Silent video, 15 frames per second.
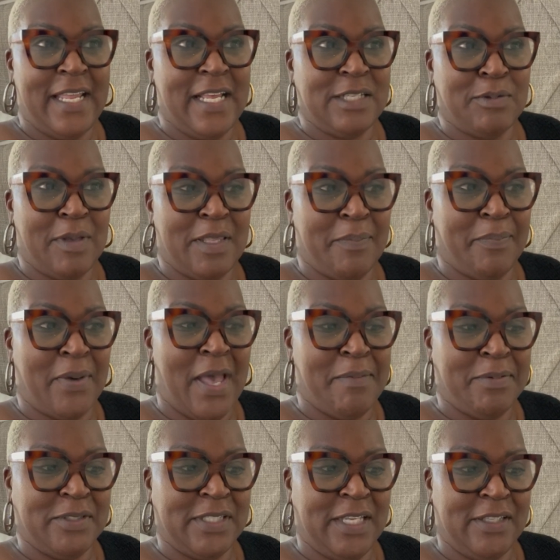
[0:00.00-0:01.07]
That's why the
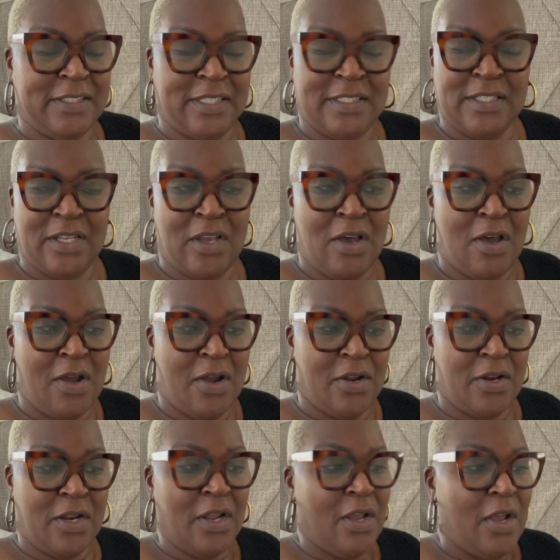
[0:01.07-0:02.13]
Bible tells us to guard
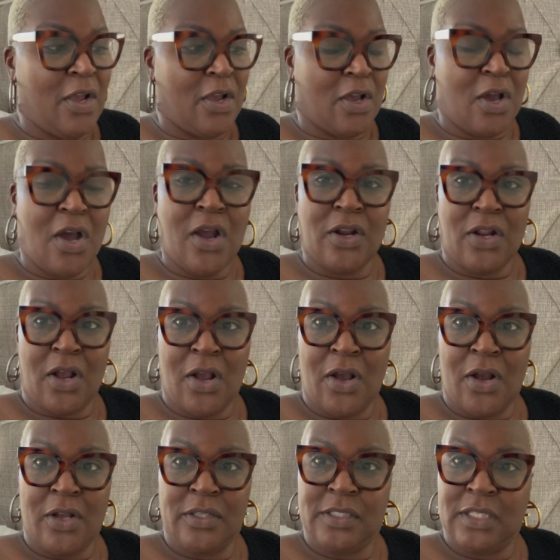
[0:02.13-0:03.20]
our
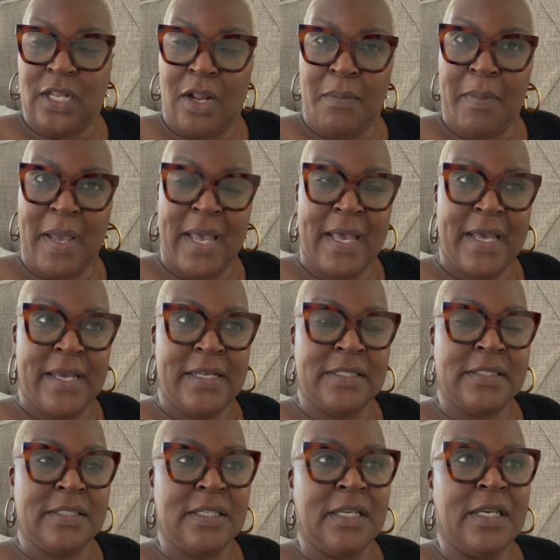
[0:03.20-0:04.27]
hearts and our
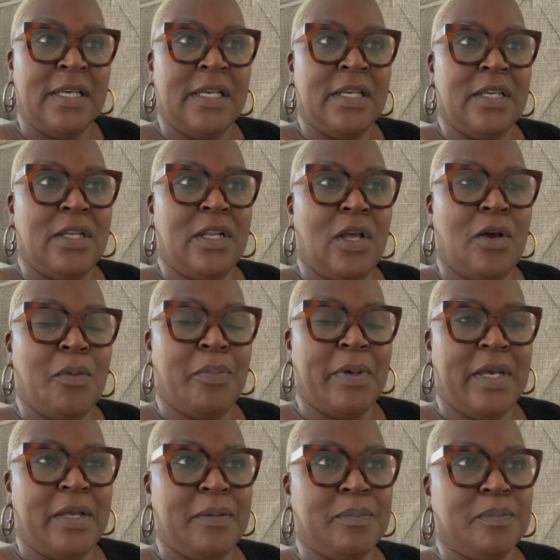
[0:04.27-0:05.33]
minds, you know,
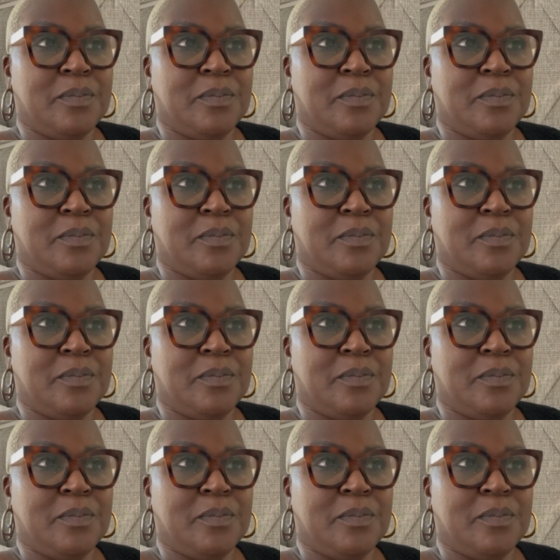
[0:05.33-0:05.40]
but